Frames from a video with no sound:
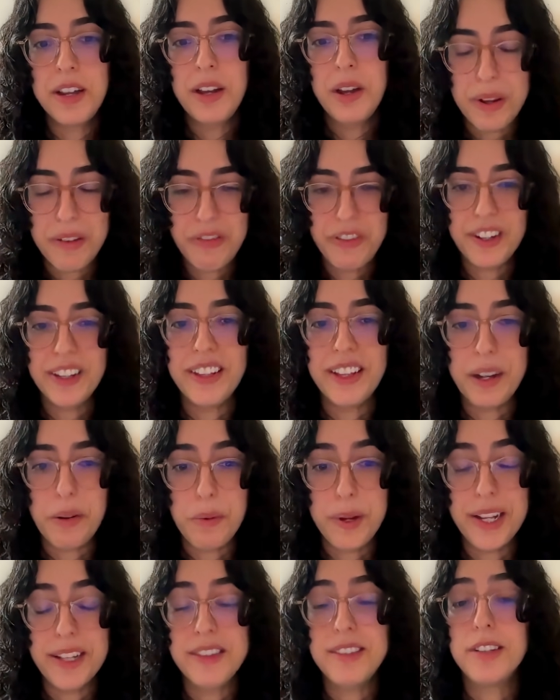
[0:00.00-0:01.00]
we feel like
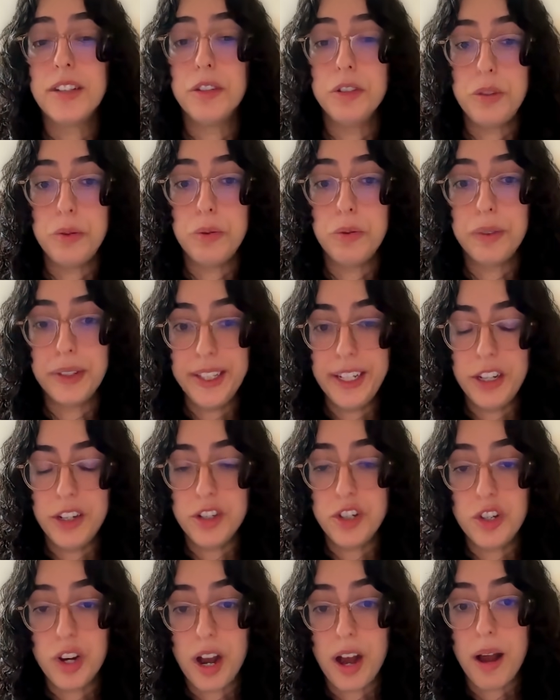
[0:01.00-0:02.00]
we can still do a really
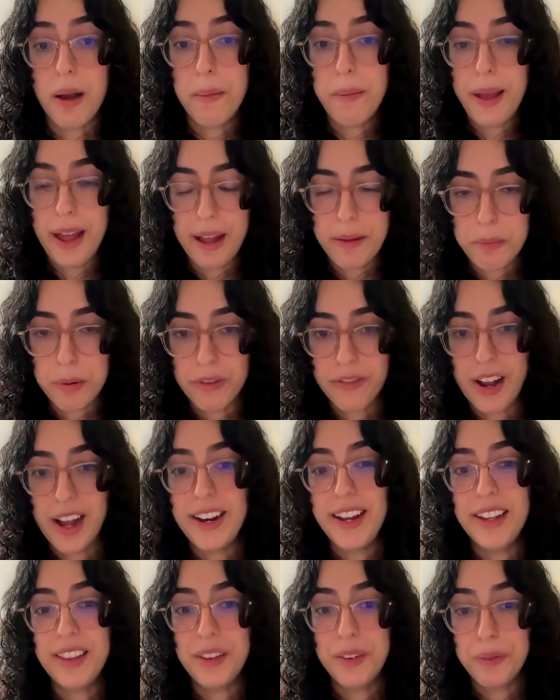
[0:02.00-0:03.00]
good job at
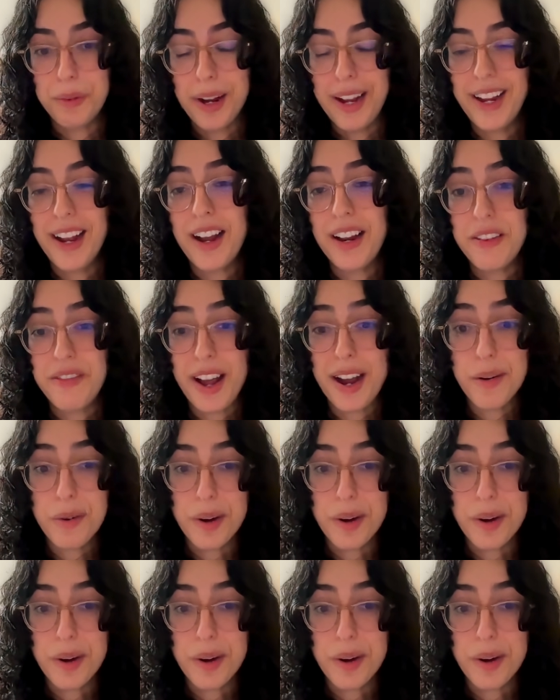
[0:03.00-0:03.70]
providing the right kind of